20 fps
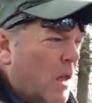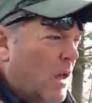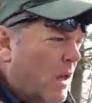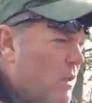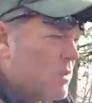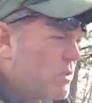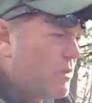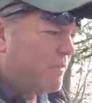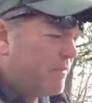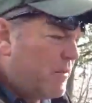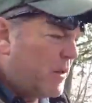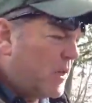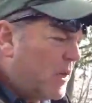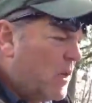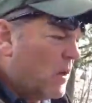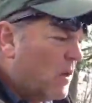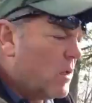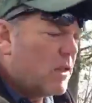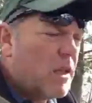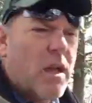Here's a
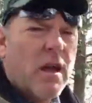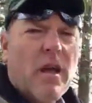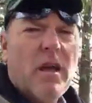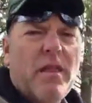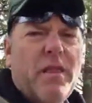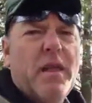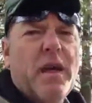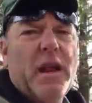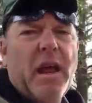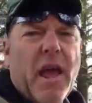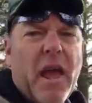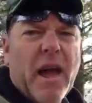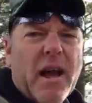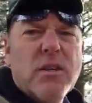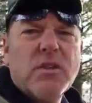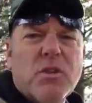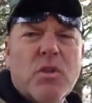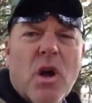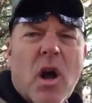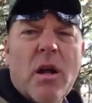field that
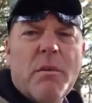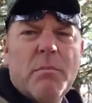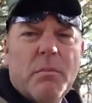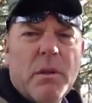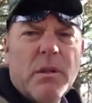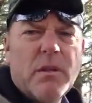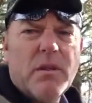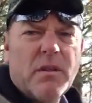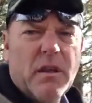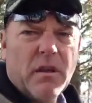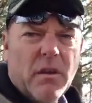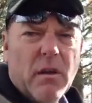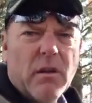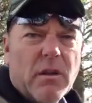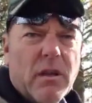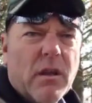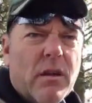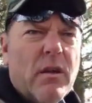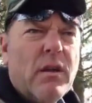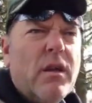has not been
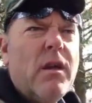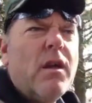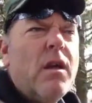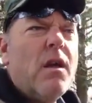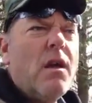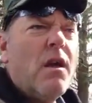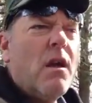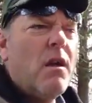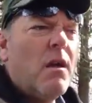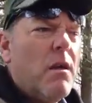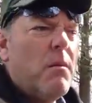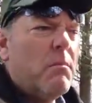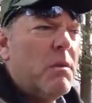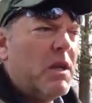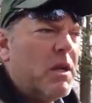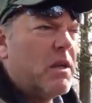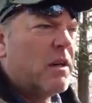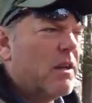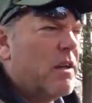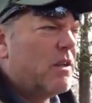tilled
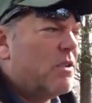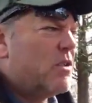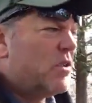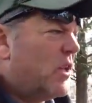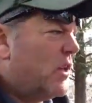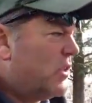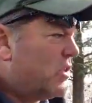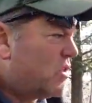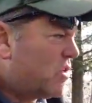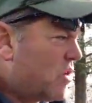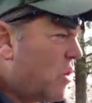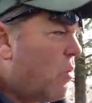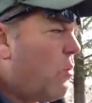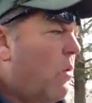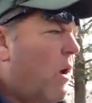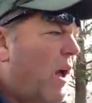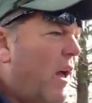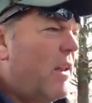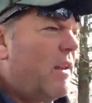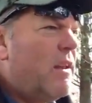because it's so
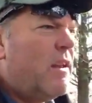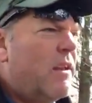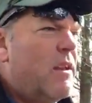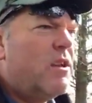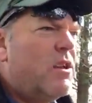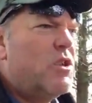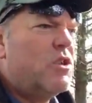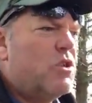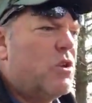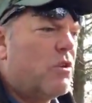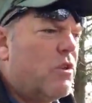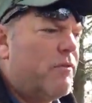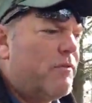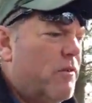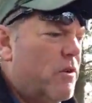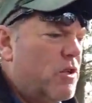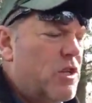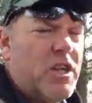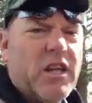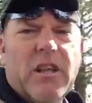wet. So the
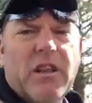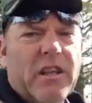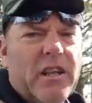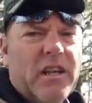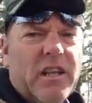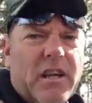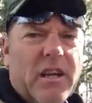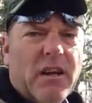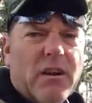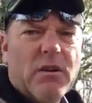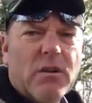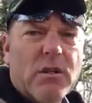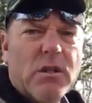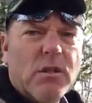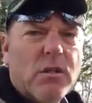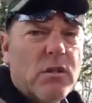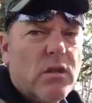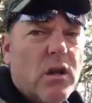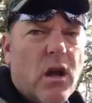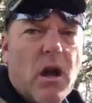fertility here
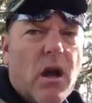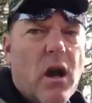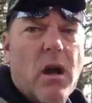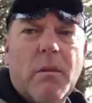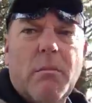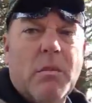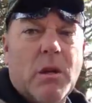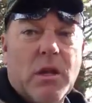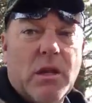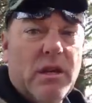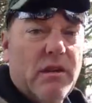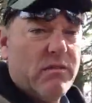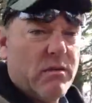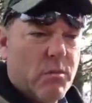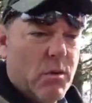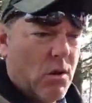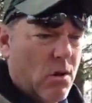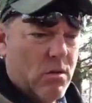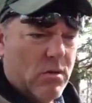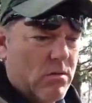is
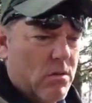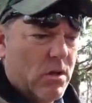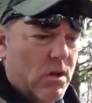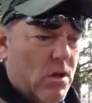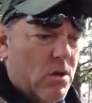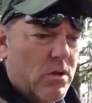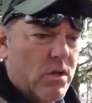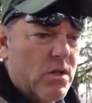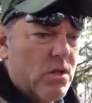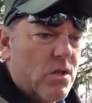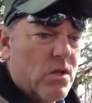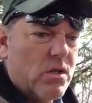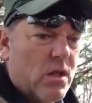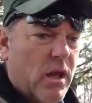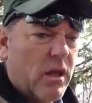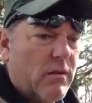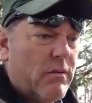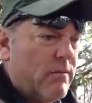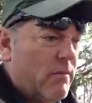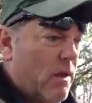unbelievable. You know, this is
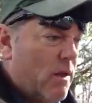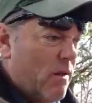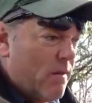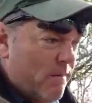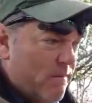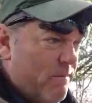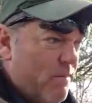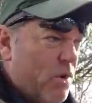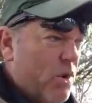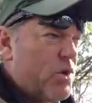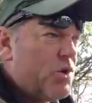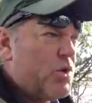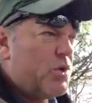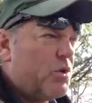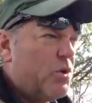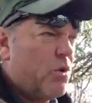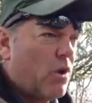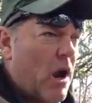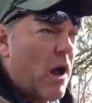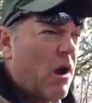like
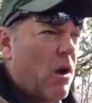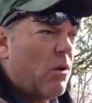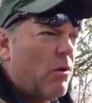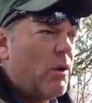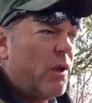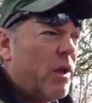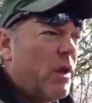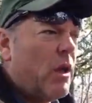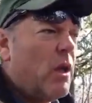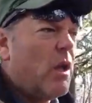virgin ground.